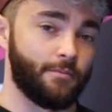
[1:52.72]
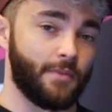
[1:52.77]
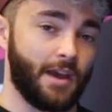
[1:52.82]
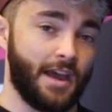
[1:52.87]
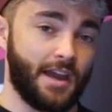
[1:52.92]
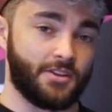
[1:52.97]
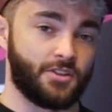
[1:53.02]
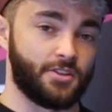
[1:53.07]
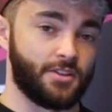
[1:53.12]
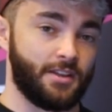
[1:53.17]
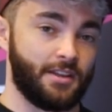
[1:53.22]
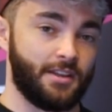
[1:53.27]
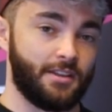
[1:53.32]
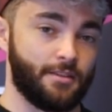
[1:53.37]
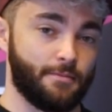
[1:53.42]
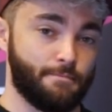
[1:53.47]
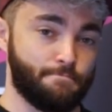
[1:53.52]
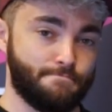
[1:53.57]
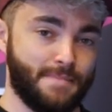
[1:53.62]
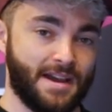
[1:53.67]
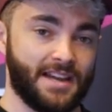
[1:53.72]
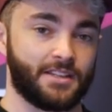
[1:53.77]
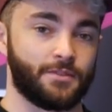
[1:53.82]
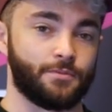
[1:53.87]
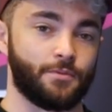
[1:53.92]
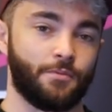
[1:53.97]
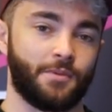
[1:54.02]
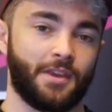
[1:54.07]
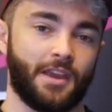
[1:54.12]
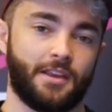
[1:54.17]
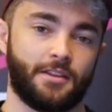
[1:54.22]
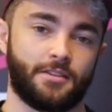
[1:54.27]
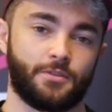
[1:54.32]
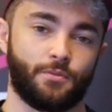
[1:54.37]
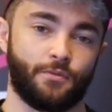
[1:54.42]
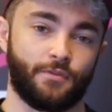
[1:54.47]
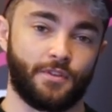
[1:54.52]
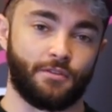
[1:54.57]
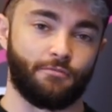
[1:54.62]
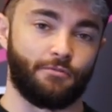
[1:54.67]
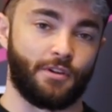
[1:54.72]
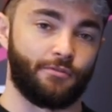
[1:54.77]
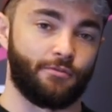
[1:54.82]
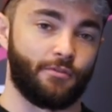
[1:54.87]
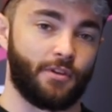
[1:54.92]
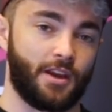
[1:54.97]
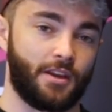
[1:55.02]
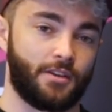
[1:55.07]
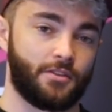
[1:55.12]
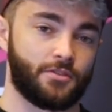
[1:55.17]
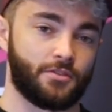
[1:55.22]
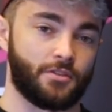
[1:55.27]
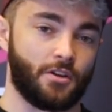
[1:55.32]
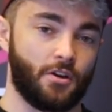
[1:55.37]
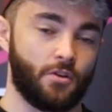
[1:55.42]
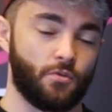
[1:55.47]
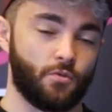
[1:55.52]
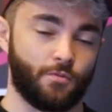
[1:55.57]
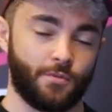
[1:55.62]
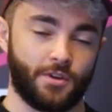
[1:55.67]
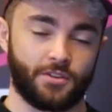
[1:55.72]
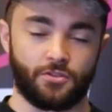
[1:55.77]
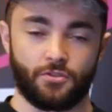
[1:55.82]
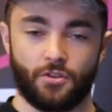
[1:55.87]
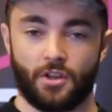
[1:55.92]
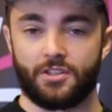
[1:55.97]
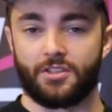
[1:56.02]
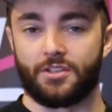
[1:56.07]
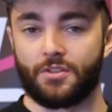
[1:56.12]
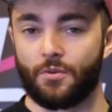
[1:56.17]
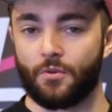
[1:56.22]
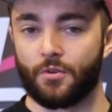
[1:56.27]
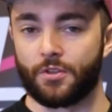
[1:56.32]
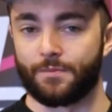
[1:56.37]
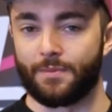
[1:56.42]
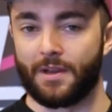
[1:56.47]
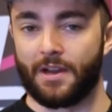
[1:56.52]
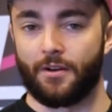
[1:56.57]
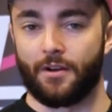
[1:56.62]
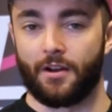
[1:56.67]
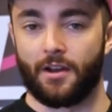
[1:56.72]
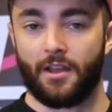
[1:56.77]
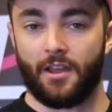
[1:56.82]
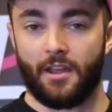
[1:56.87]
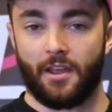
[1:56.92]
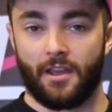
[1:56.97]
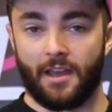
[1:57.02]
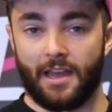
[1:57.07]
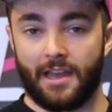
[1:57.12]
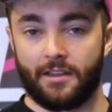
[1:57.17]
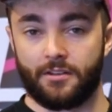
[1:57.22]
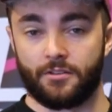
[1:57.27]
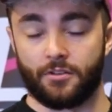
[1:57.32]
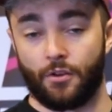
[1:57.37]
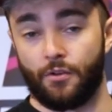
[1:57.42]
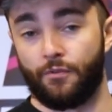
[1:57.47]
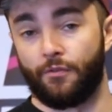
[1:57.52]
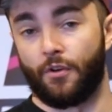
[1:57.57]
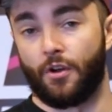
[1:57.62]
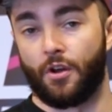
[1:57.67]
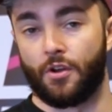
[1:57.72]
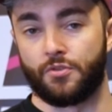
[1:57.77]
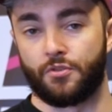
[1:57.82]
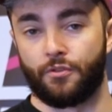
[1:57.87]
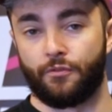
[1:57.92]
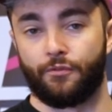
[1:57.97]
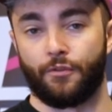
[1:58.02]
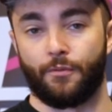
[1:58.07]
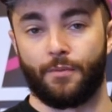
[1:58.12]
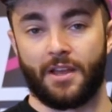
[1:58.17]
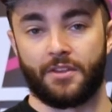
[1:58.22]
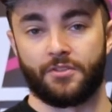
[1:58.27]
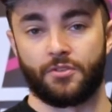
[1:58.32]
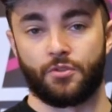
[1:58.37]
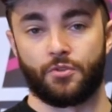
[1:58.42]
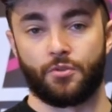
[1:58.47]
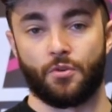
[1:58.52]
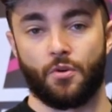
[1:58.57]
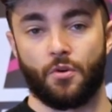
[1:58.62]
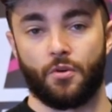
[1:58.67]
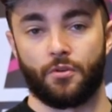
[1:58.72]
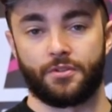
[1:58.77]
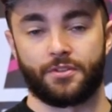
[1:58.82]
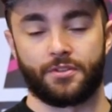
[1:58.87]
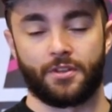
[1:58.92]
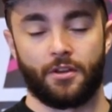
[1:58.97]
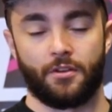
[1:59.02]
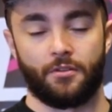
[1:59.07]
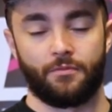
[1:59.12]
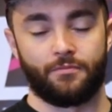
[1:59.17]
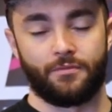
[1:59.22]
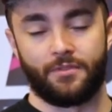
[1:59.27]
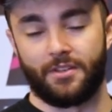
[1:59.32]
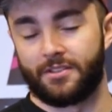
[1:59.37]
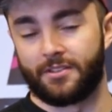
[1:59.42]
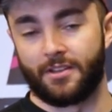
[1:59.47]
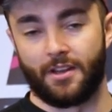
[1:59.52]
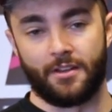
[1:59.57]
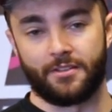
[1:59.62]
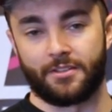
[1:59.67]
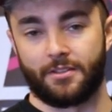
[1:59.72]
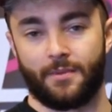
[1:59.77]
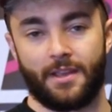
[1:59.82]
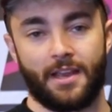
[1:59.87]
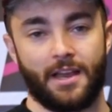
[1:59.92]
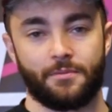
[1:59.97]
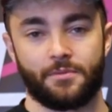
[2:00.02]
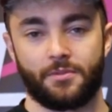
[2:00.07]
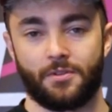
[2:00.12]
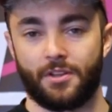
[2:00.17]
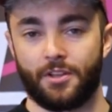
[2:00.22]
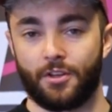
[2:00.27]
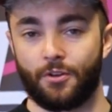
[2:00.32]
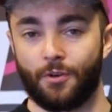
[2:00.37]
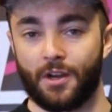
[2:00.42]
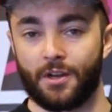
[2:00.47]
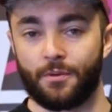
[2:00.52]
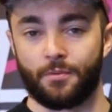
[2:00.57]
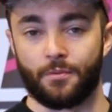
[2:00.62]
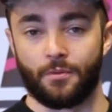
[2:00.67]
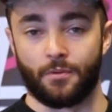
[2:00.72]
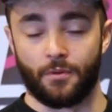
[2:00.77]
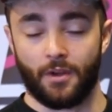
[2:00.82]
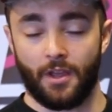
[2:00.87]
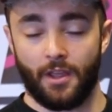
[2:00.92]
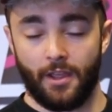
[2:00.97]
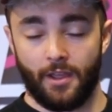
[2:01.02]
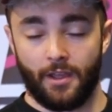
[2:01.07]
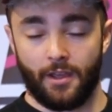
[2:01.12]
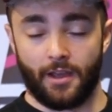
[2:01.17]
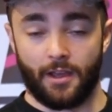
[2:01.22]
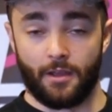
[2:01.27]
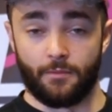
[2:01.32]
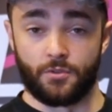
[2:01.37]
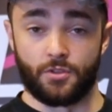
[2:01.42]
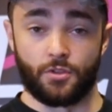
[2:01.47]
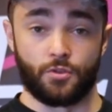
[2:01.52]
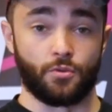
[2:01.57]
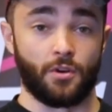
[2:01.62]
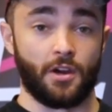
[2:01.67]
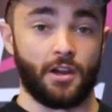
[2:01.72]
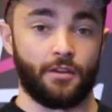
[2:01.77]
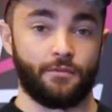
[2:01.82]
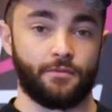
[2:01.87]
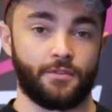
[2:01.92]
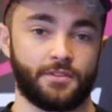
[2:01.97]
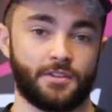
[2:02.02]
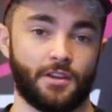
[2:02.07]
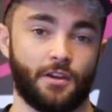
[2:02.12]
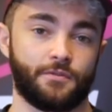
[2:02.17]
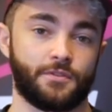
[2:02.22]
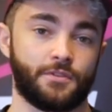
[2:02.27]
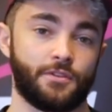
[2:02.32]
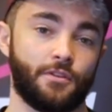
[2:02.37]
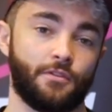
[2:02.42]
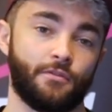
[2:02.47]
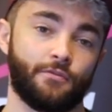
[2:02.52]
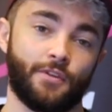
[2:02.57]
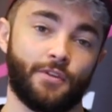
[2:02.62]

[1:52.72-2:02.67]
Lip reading: Actually the maximum gains within the rev range are almost 90 horsepower and over 100 foot-pounds of torque. So this car is going to be absolutely incredible to drive this afternoon